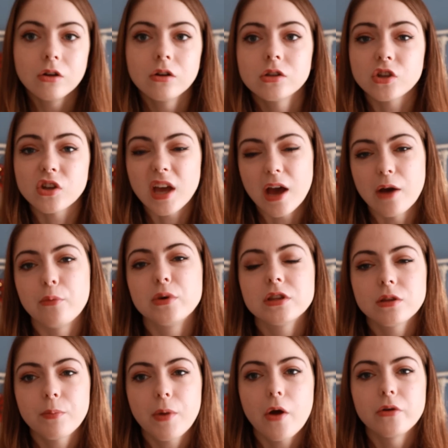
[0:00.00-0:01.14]
So yeah, with
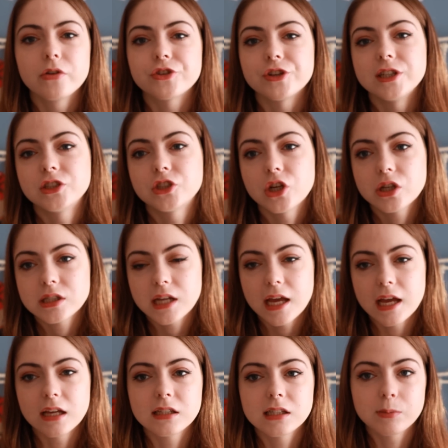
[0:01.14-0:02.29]
the poetry, just
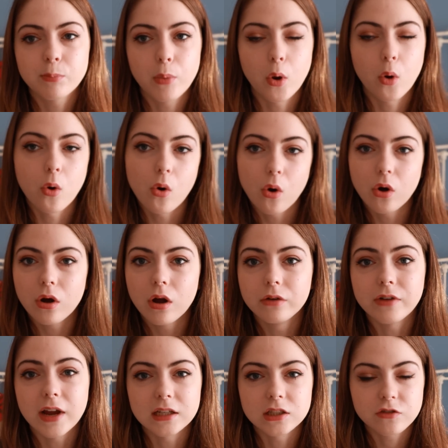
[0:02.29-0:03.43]
explore a
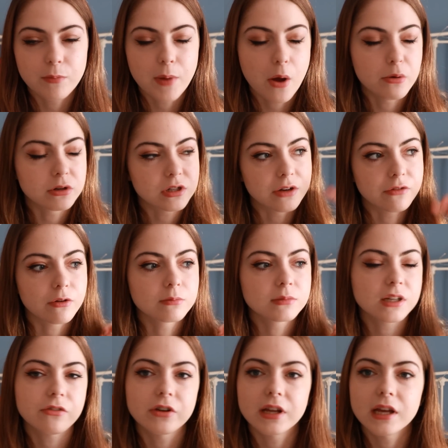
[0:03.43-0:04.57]
range of poetry from
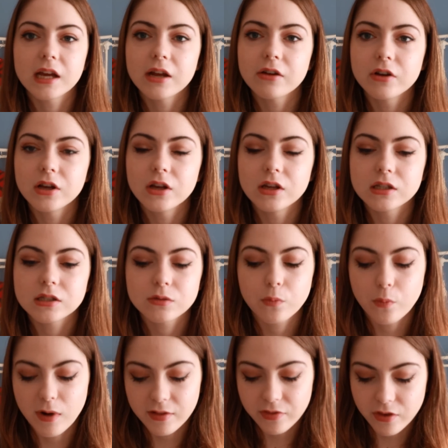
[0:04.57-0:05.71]
different eras,
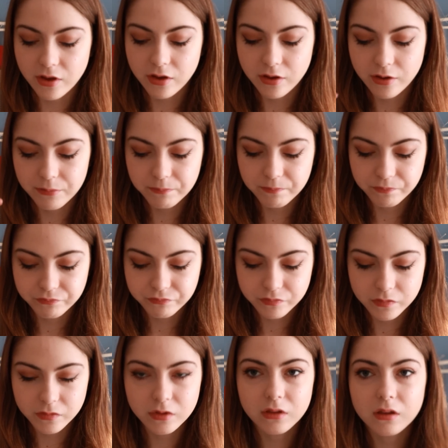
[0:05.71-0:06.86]
whether,
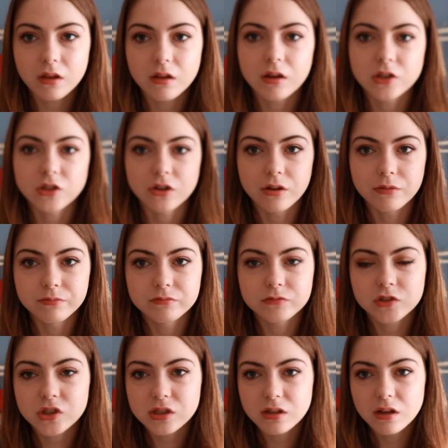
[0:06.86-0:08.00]
I don't
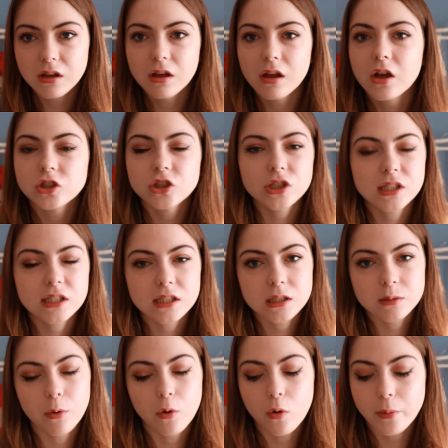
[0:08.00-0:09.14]
know, just
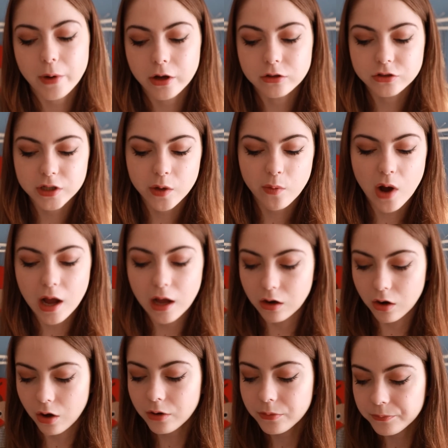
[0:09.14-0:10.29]
explore poetry quite a
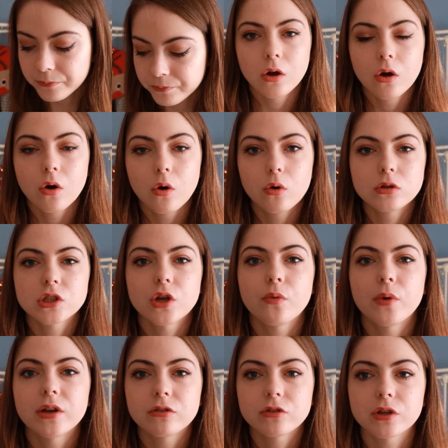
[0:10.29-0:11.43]
lot. Also,
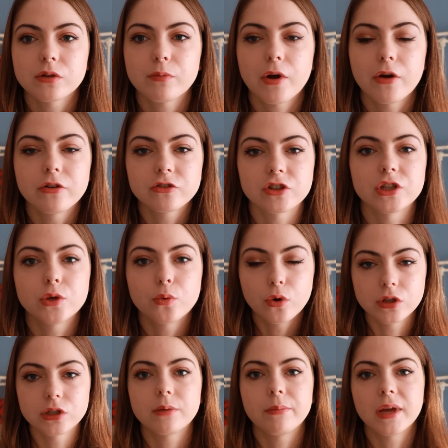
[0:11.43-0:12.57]
when you're doing poetry, you
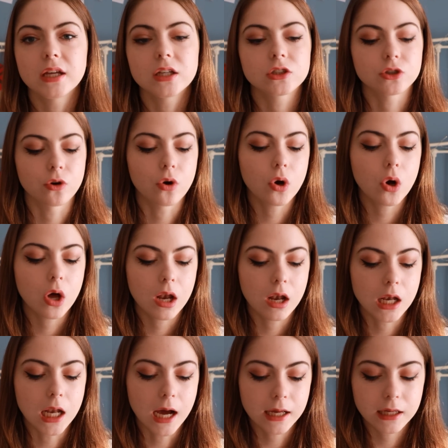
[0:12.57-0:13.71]
want to make sure,
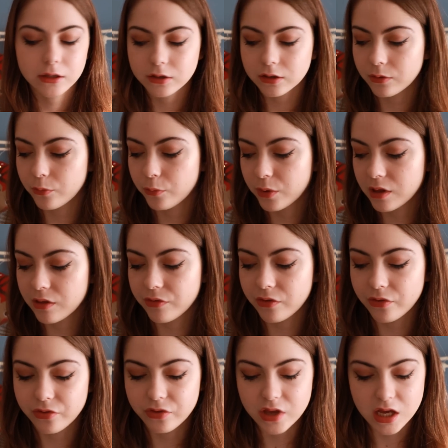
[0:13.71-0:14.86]
like with
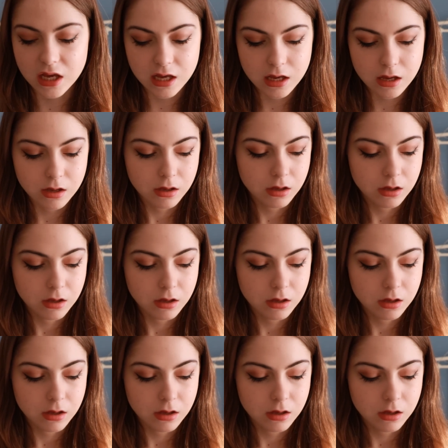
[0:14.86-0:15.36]
the